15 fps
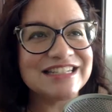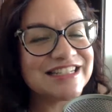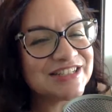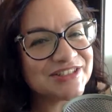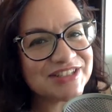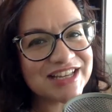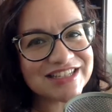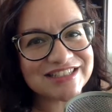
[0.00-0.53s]

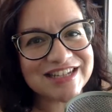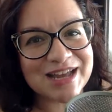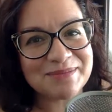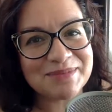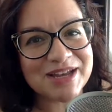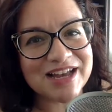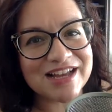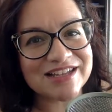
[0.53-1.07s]
And until
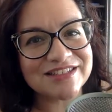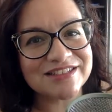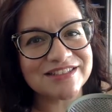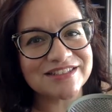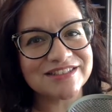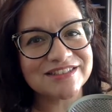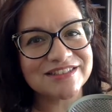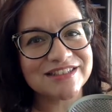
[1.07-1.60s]
next time,
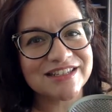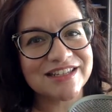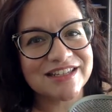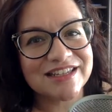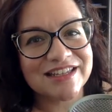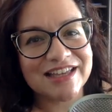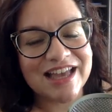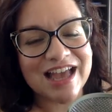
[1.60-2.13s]
guys,
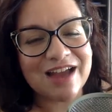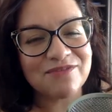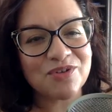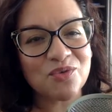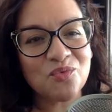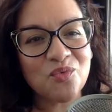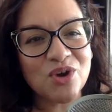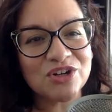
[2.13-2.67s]

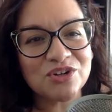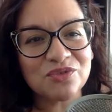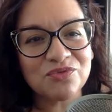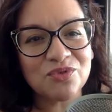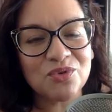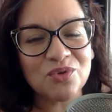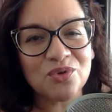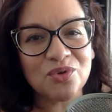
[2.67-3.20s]
have a
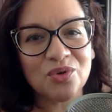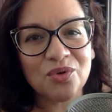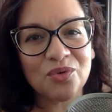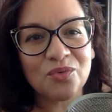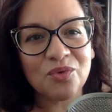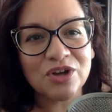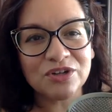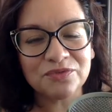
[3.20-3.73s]
wonderful,
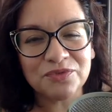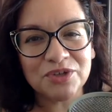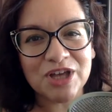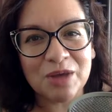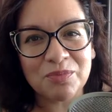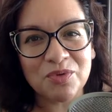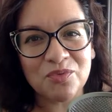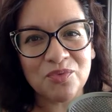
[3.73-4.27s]
wonderful
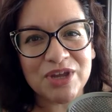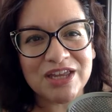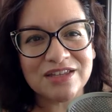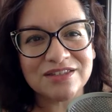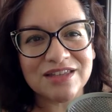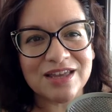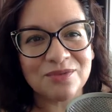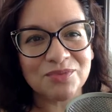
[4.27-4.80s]
couple
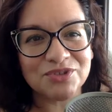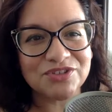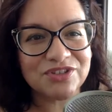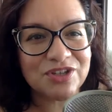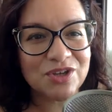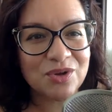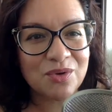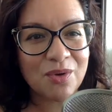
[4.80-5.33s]
weeks. And we'll
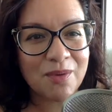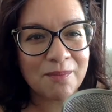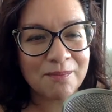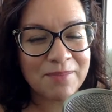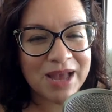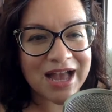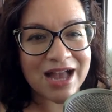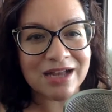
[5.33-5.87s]
see you
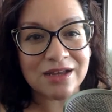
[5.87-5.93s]
back.